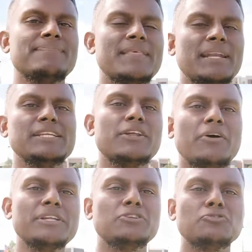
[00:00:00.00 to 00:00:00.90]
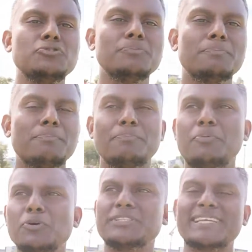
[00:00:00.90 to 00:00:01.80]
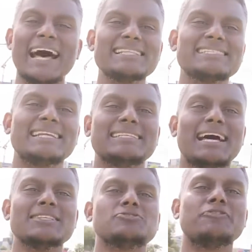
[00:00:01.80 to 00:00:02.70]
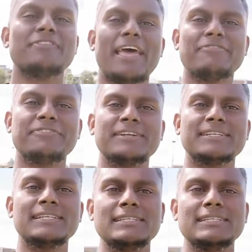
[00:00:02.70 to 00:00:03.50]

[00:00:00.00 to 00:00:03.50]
that you don't need to put tons and tons of effort.